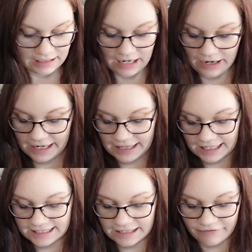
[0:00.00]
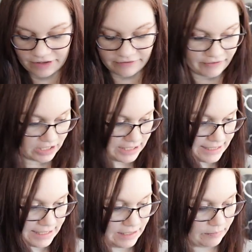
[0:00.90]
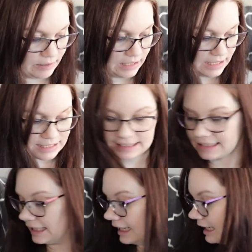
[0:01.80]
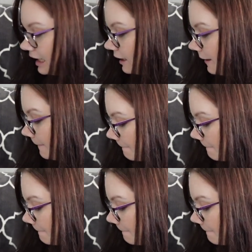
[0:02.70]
Alright, that's it for the first unboxing.